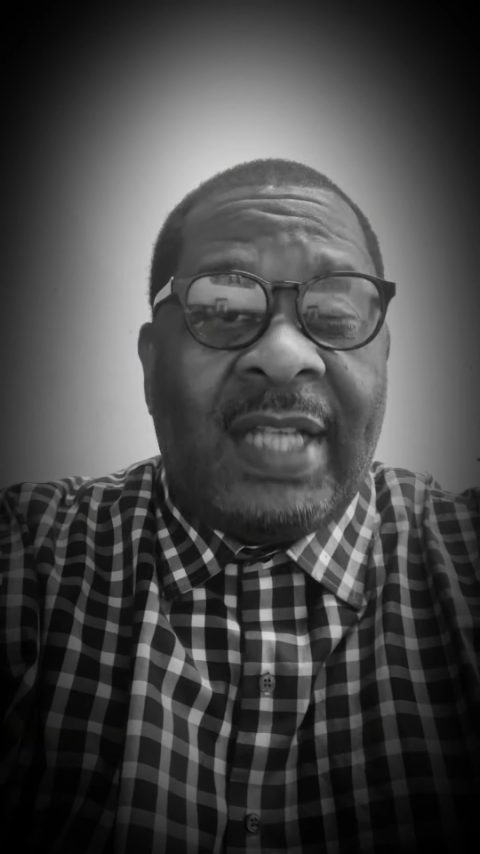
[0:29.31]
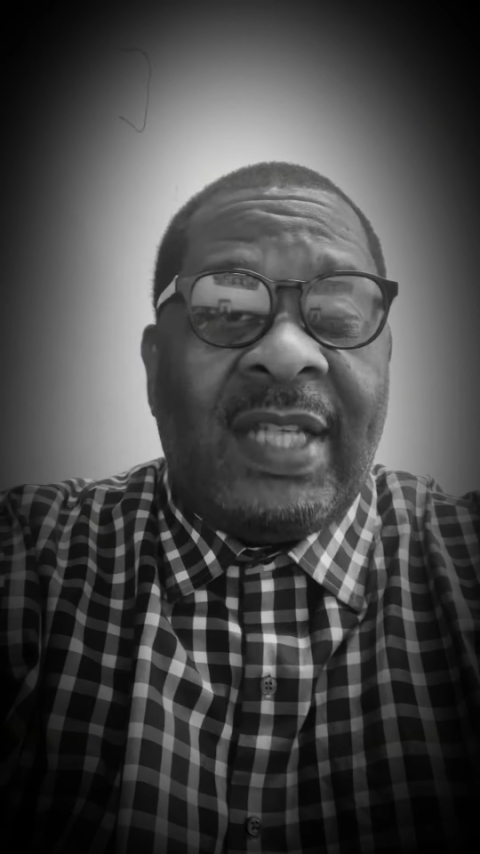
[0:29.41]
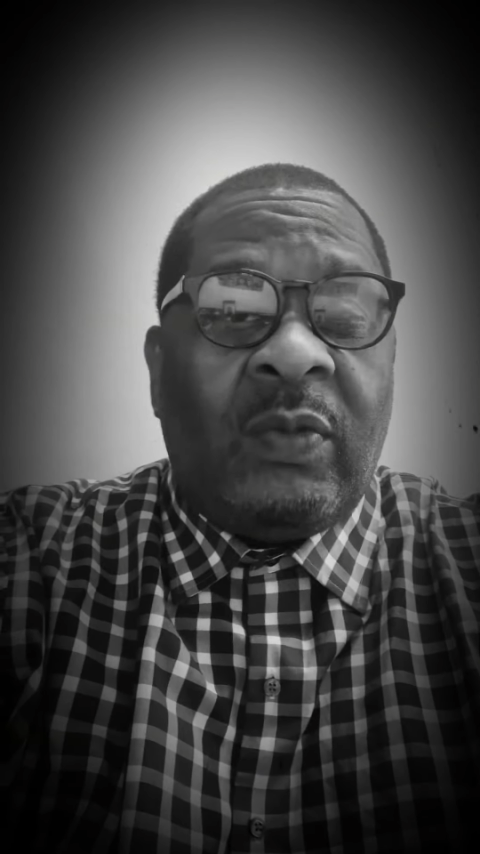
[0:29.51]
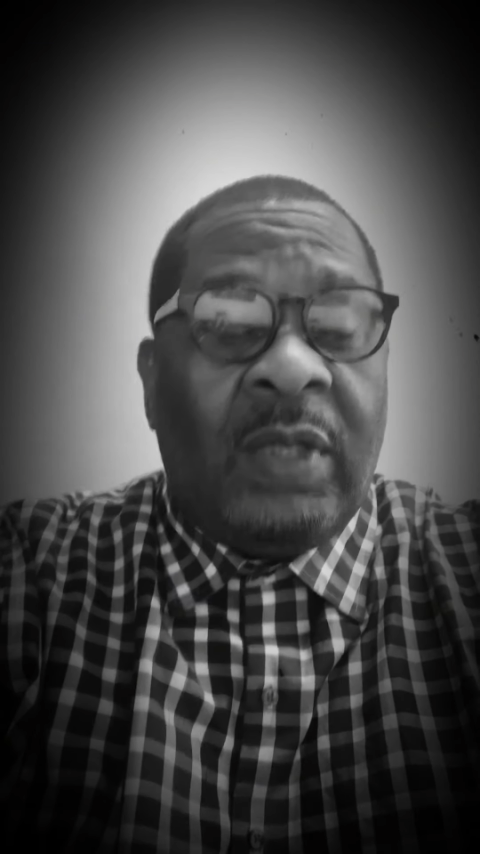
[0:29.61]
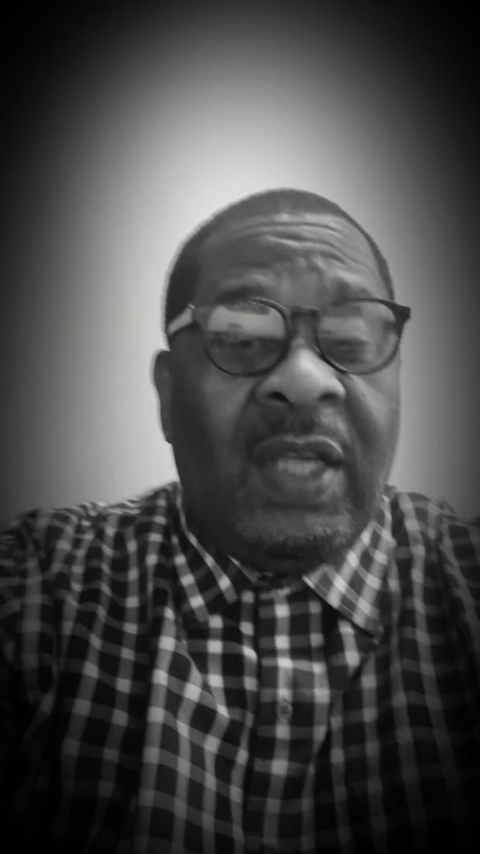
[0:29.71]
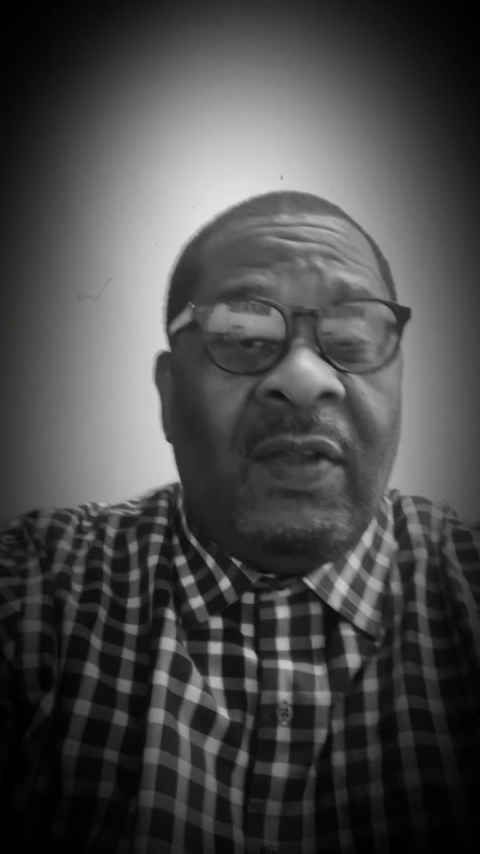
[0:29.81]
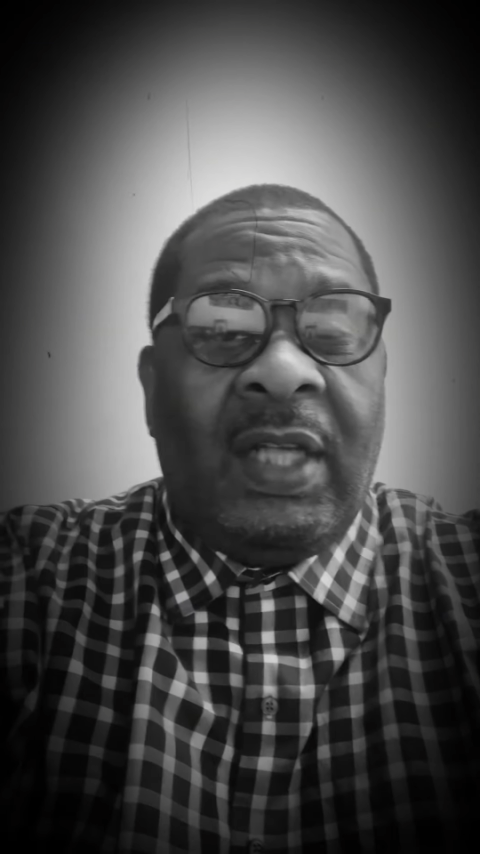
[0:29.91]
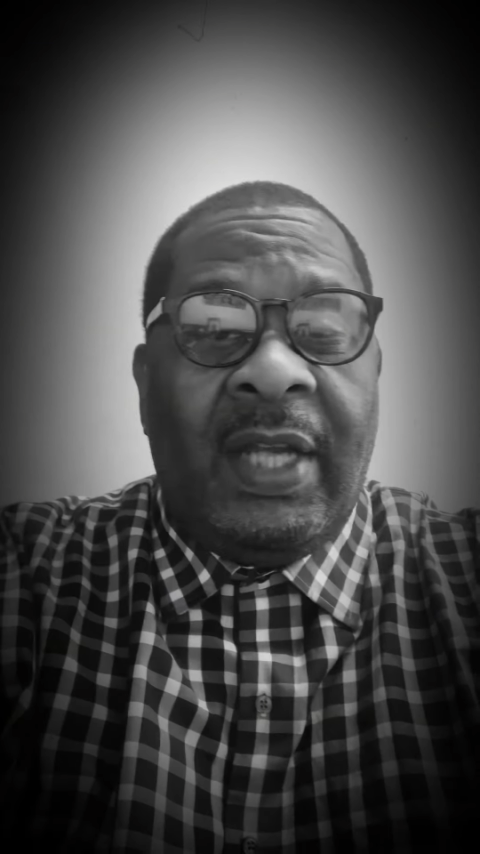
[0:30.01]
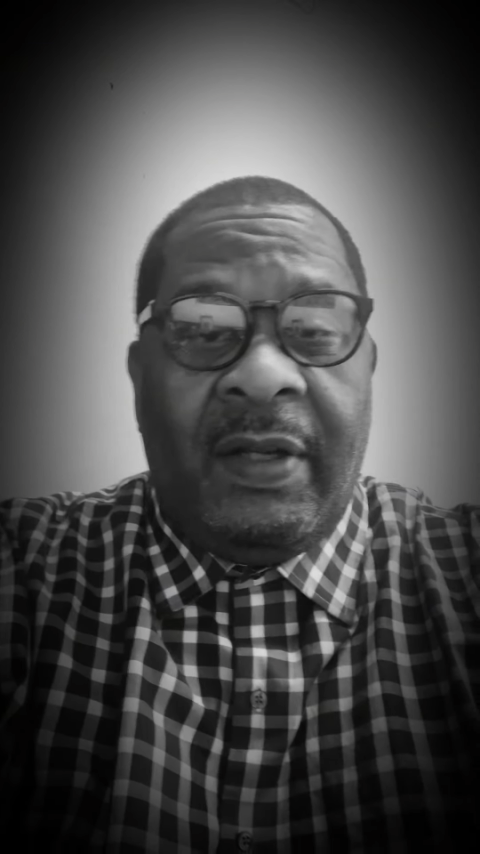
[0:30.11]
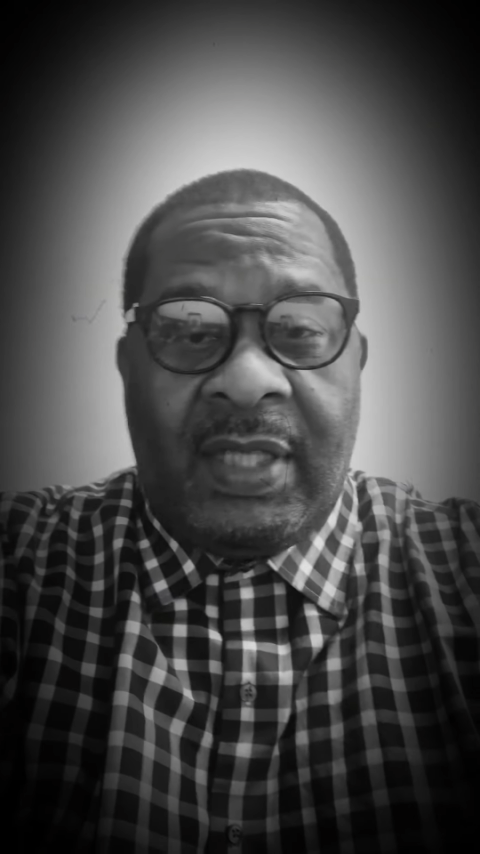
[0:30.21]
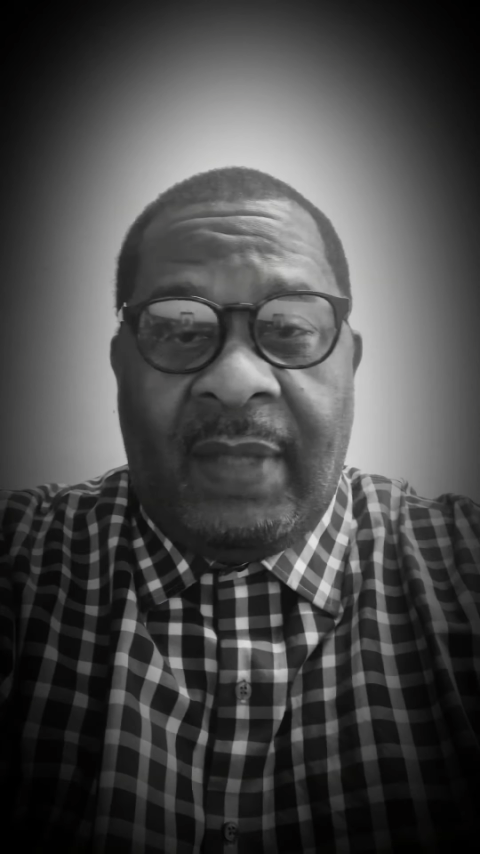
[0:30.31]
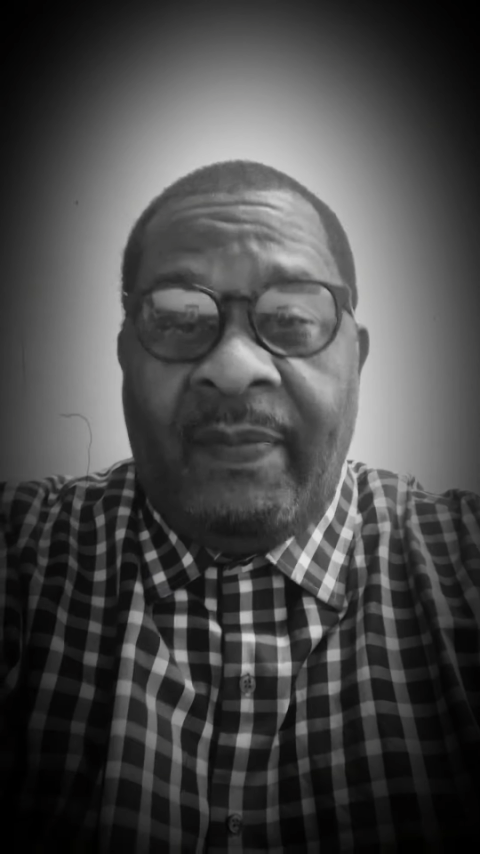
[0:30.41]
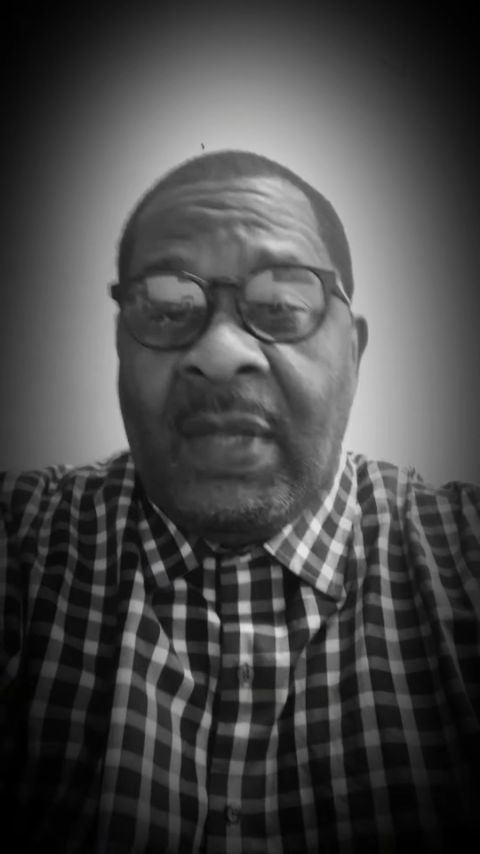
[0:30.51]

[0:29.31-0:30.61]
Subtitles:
I just want to give you clarity.